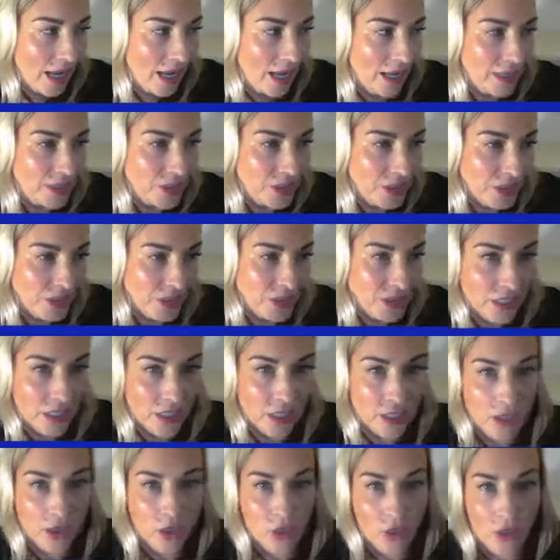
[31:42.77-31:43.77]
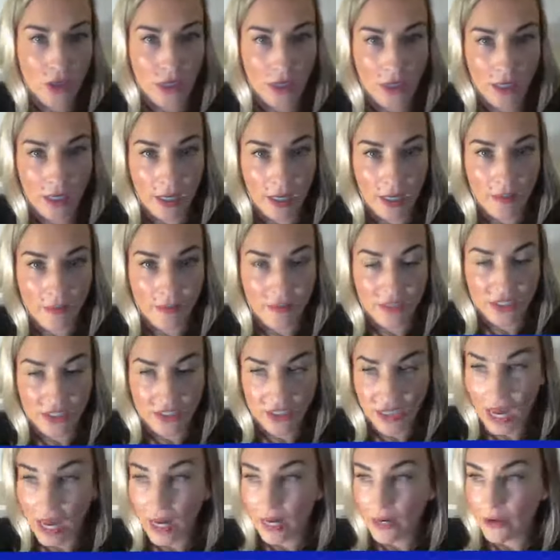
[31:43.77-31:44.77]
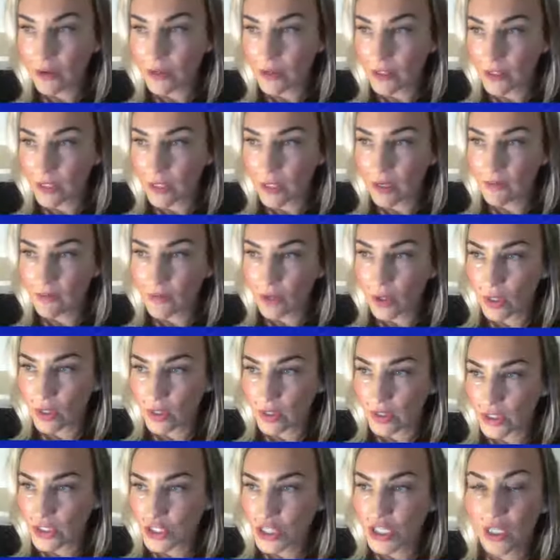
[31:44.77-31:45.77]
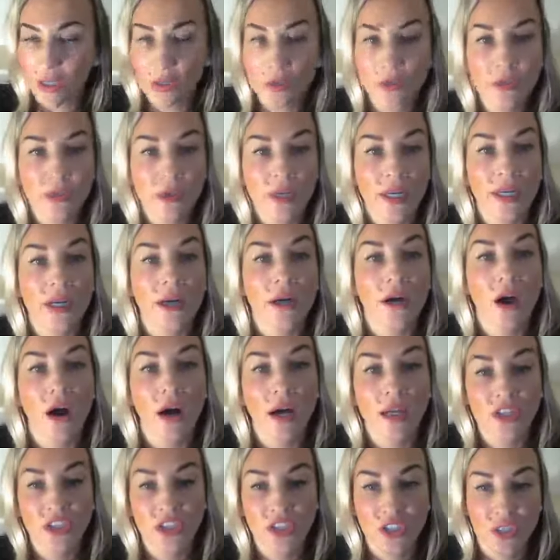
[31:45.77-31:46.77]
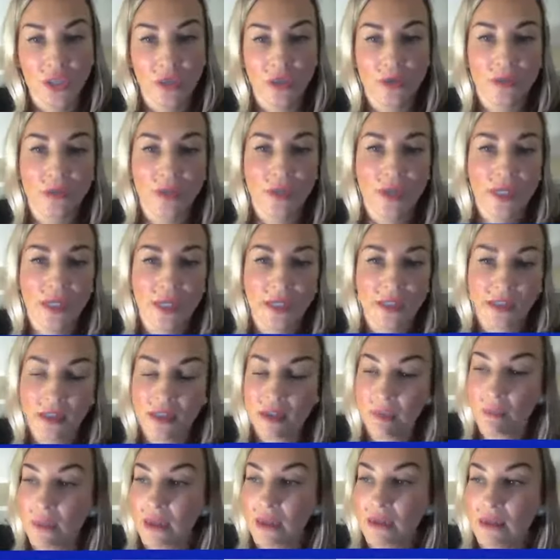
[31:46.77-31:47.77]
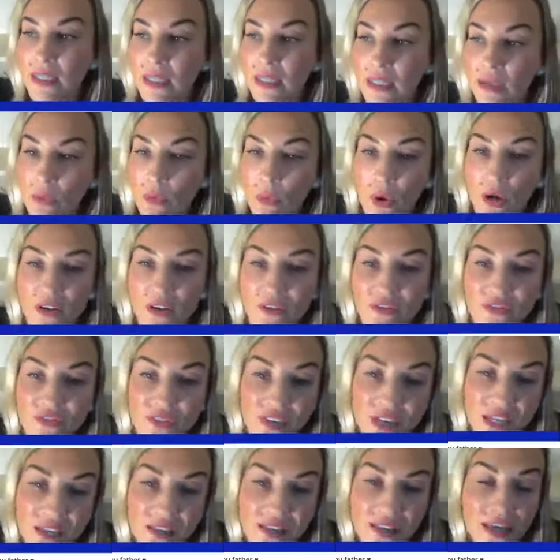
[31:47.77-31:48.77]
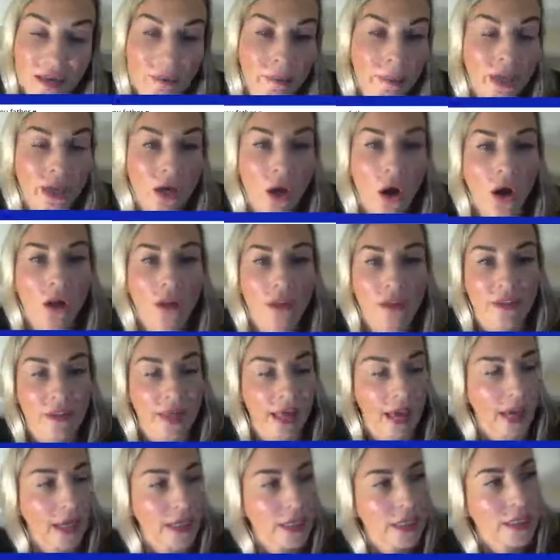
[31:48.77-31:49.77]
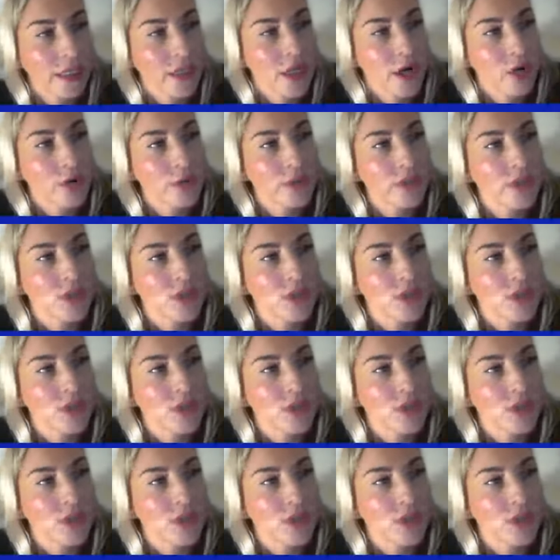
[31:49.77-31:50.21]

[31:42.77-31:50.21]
and I just see your um, desire to love on children and God's children and the ability to want to feed them and all of that, you know.